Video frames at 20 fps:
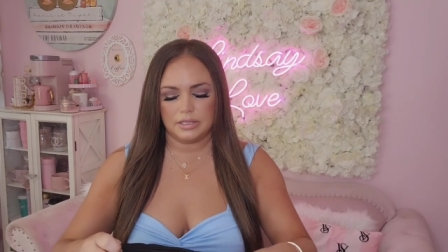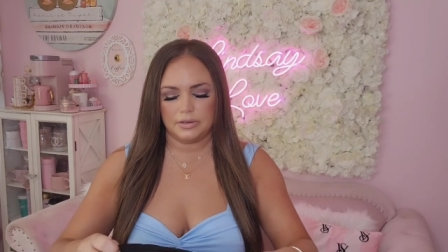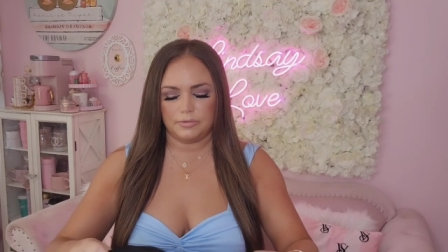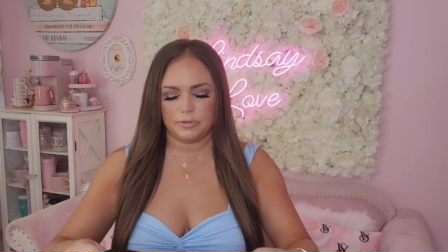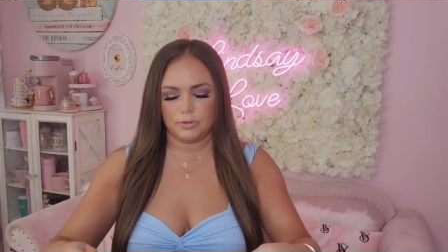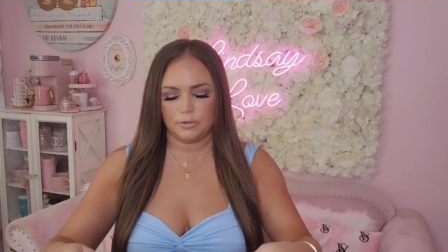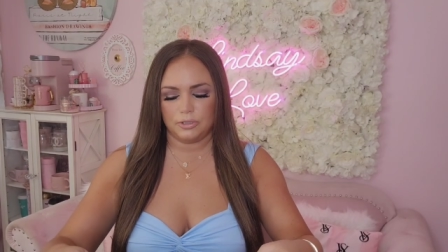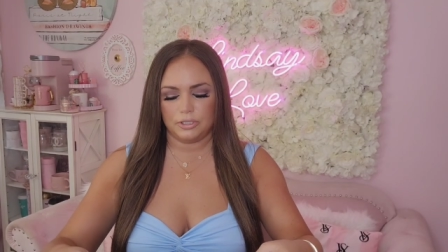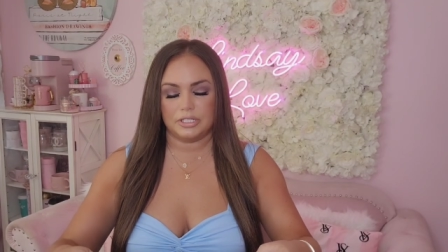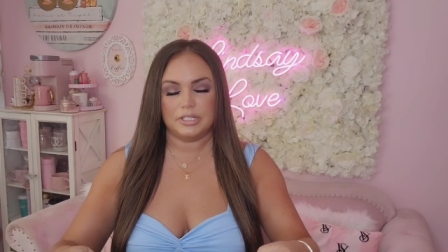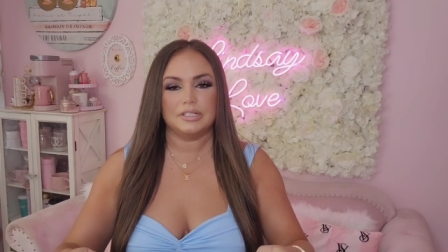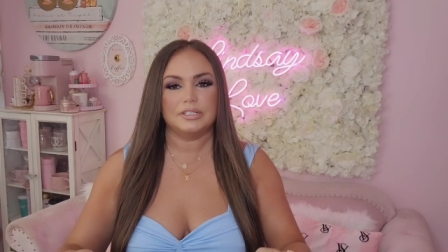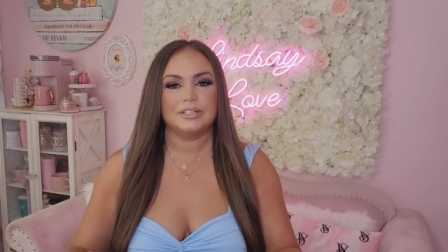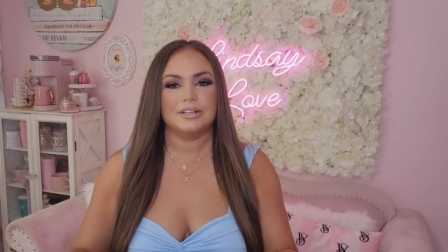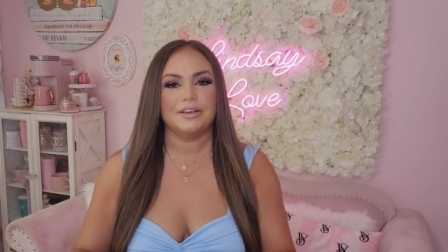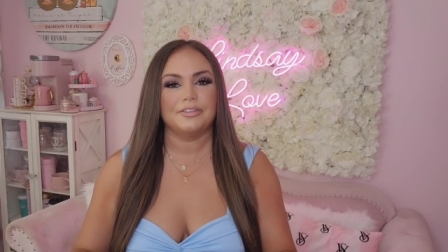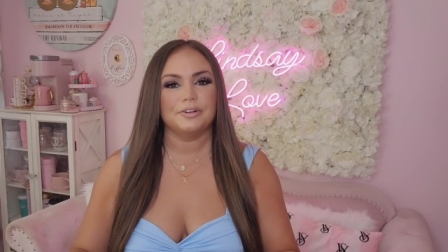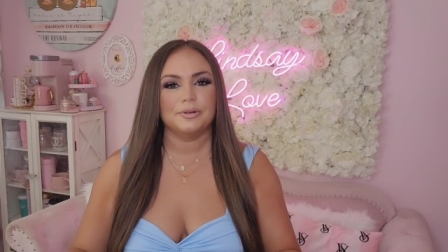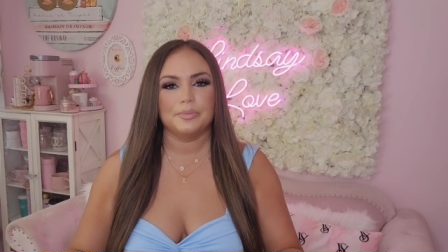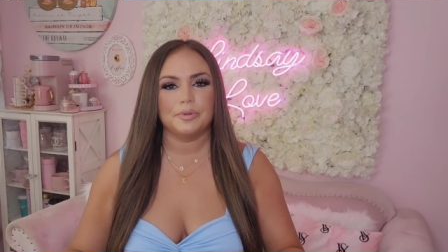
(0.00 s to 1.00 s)
and of course it's
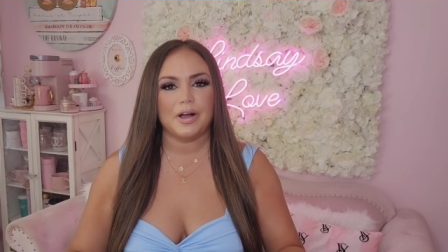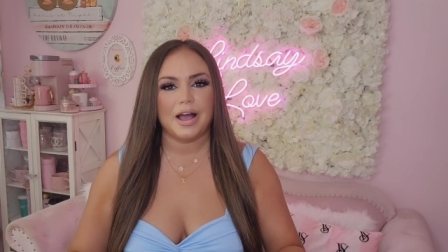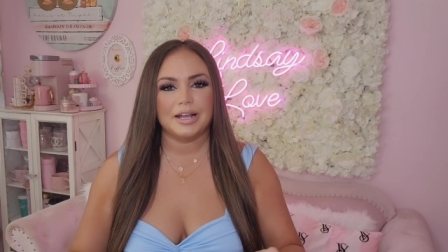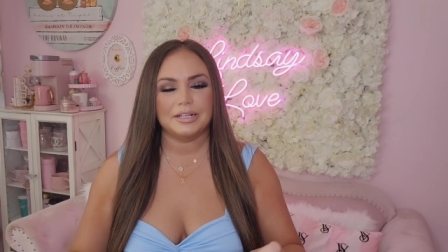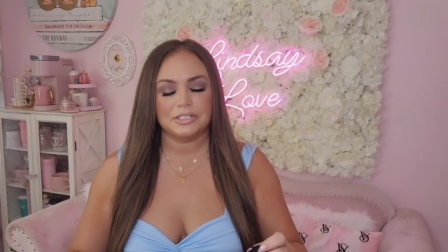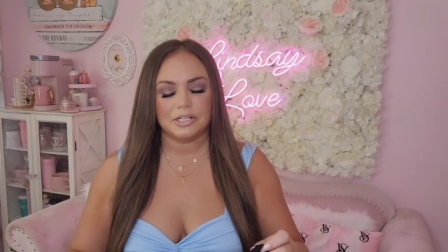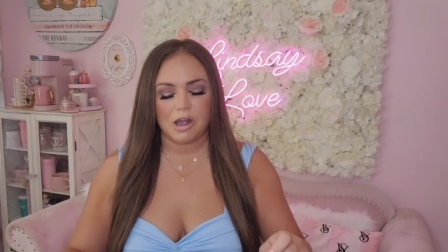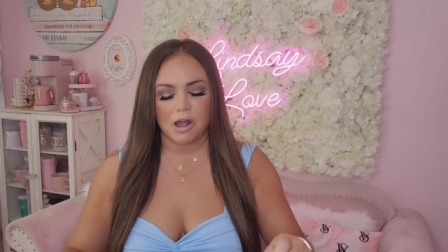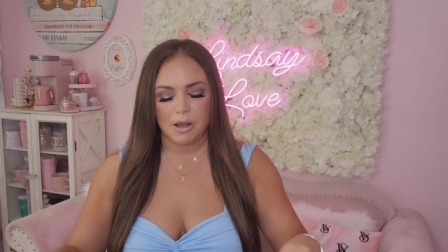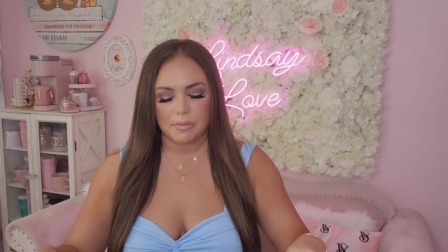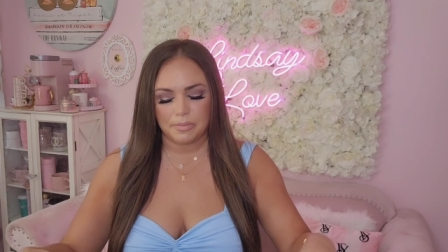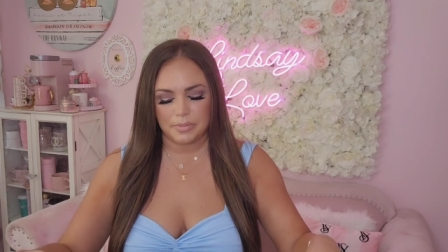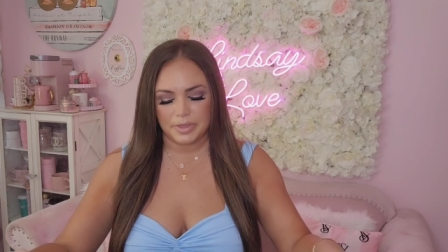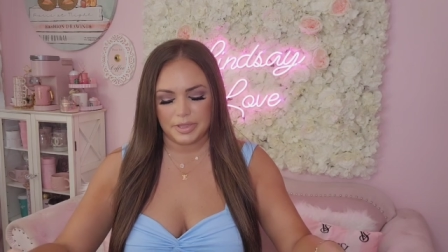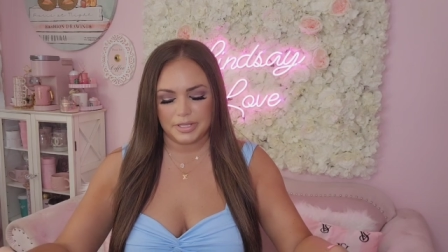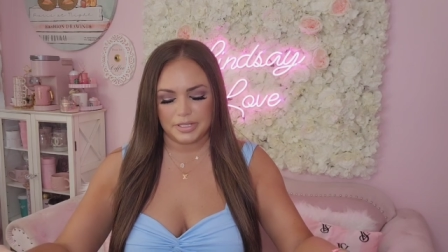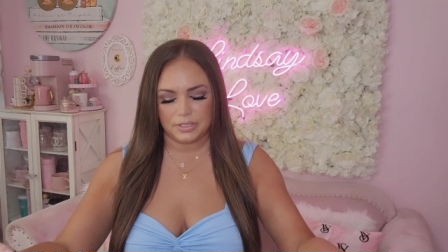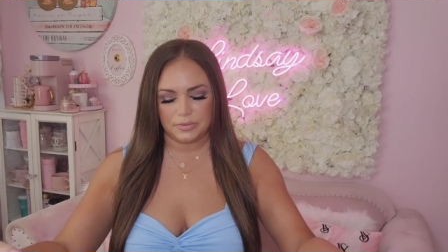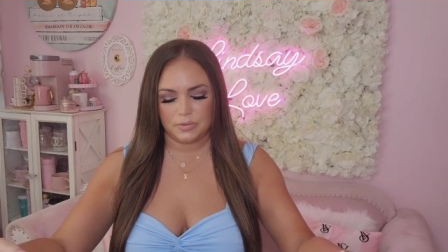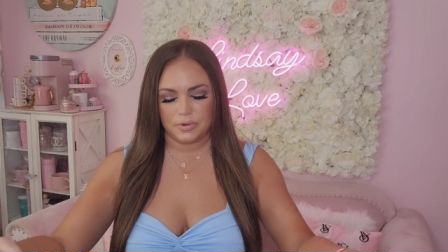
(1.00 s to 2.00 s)
another black top,
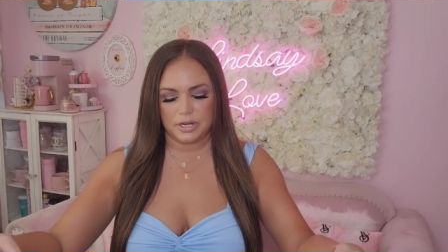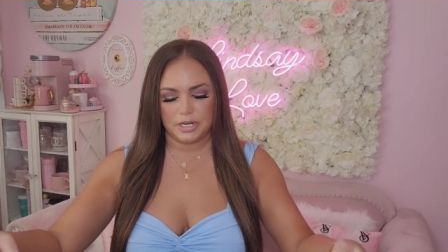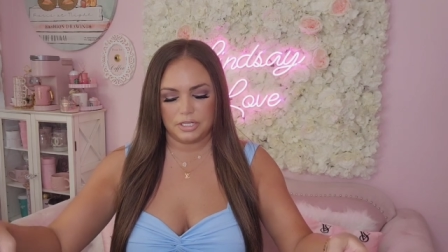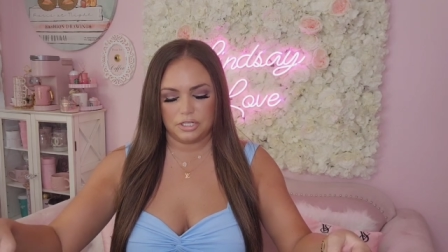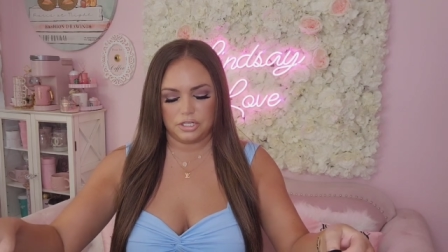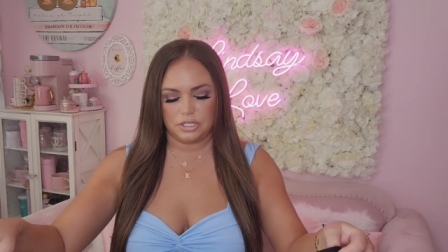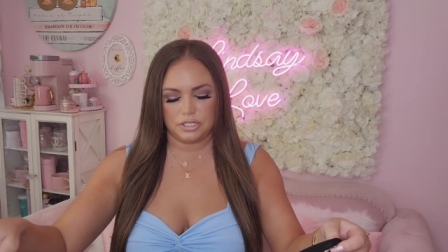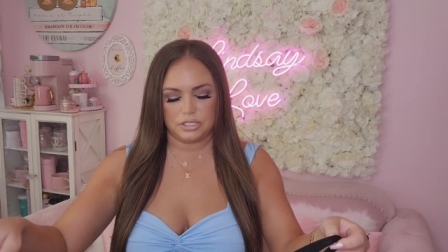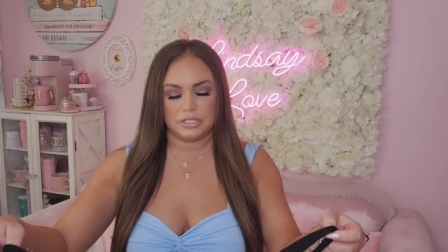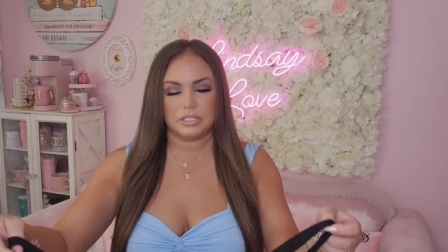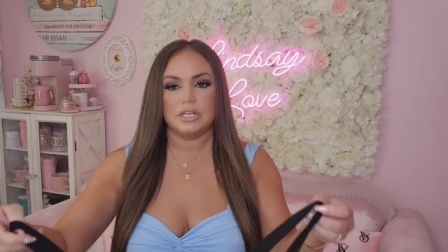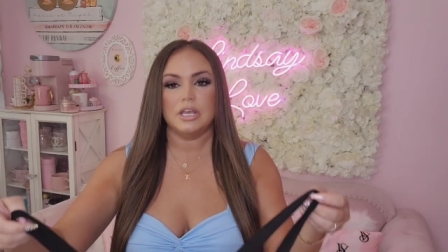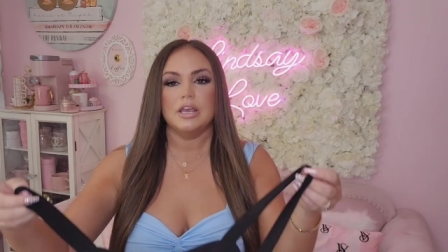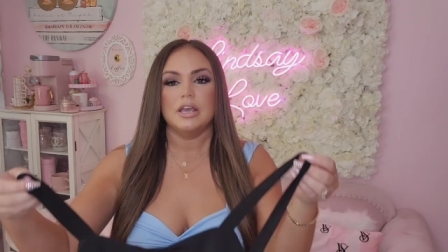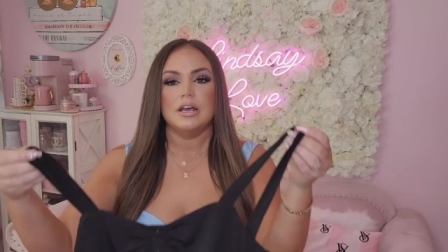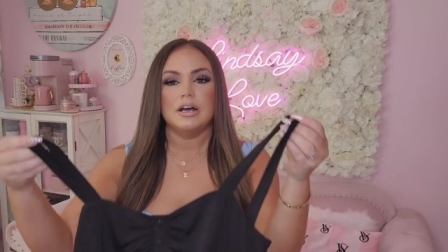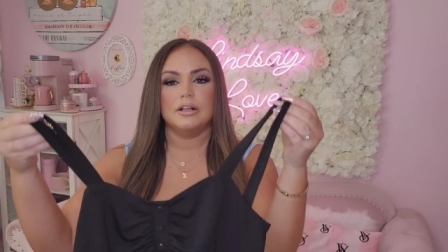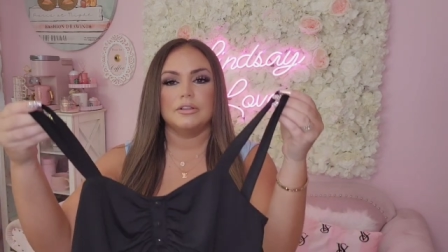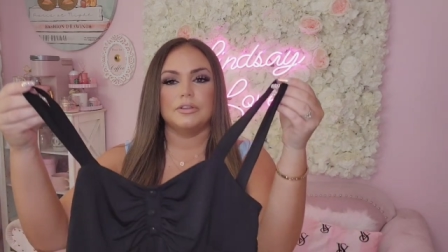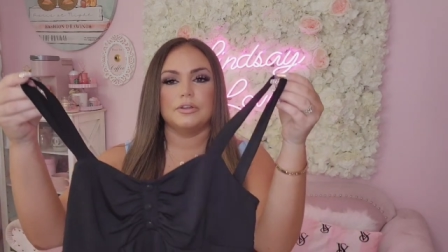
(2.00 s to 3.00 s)
but this one is just
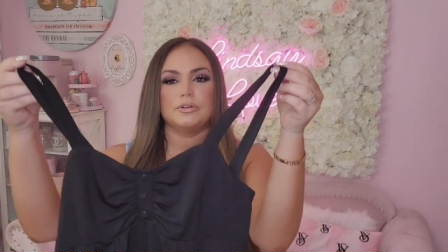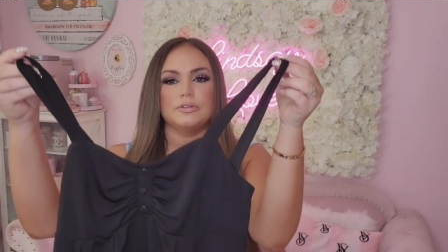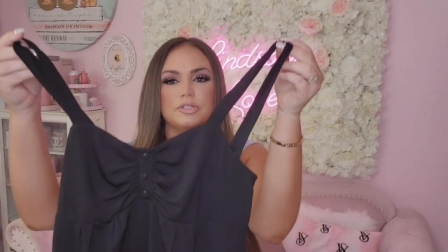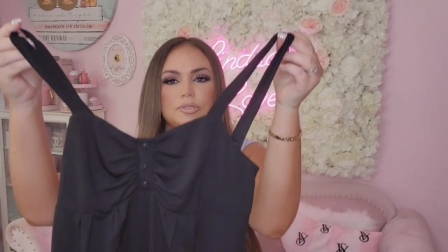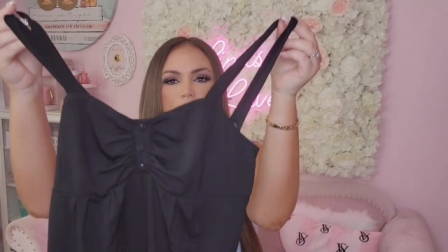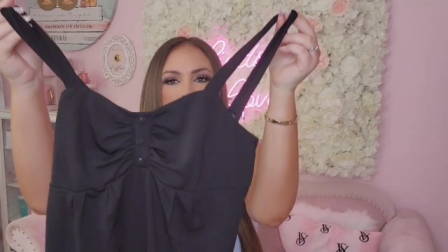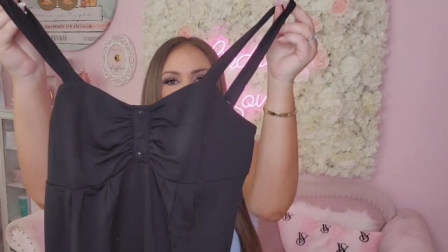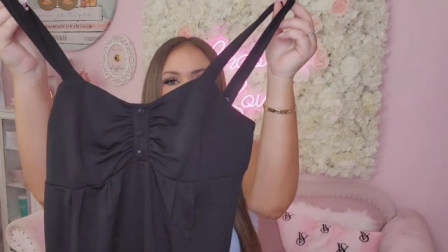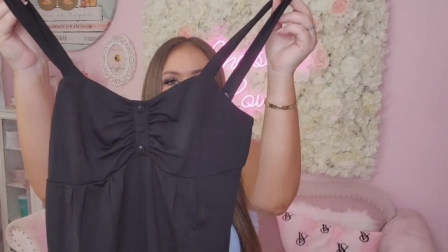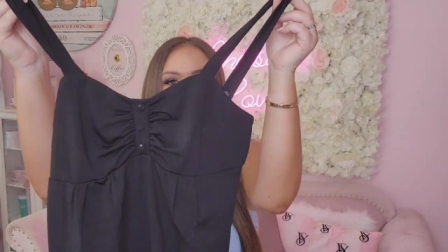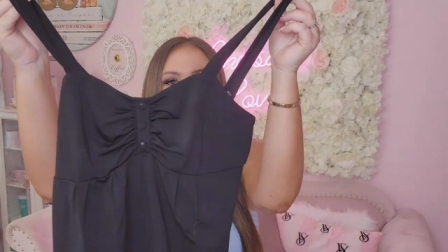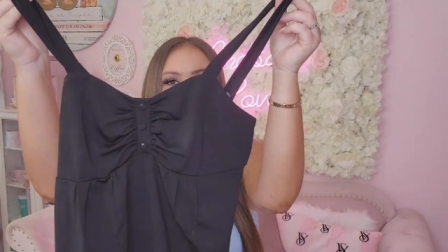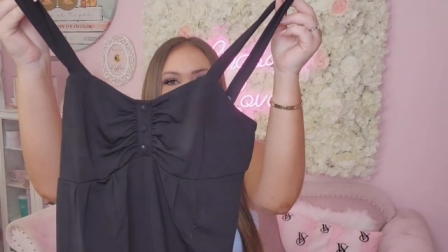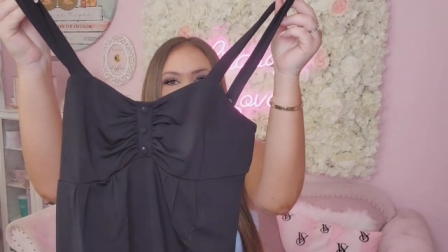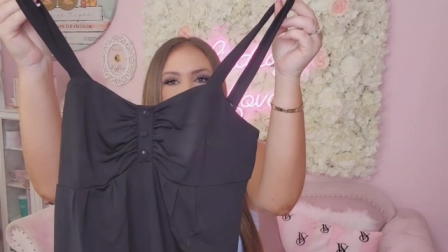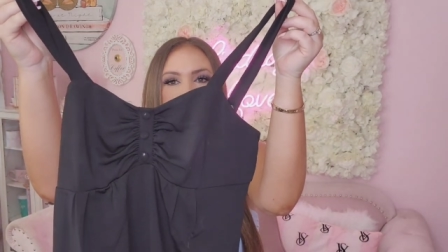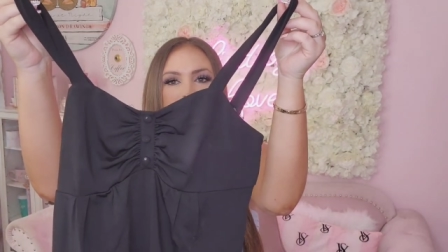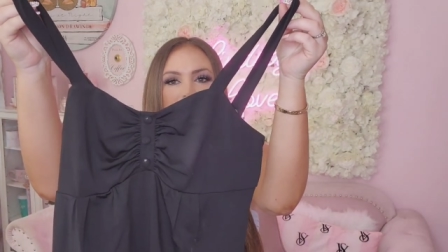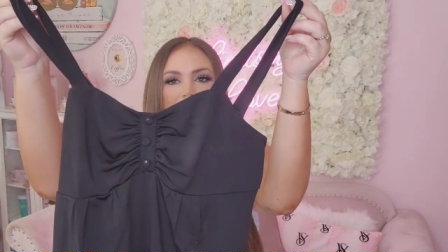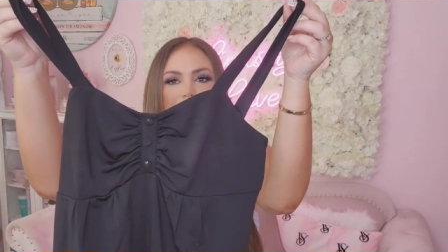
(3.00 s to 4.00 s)
a little spaghetti
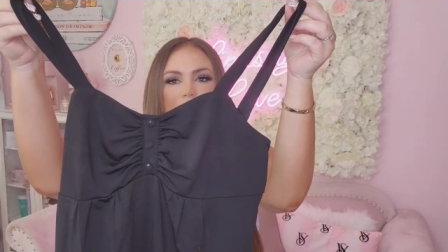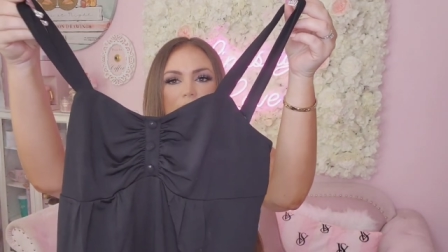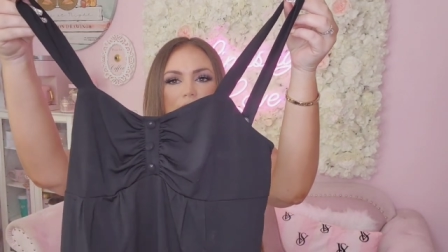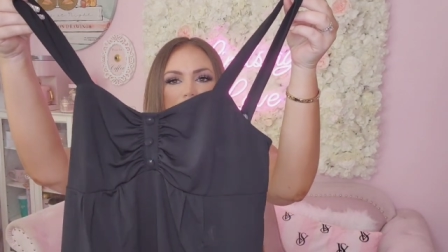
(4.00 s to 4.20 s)
strap.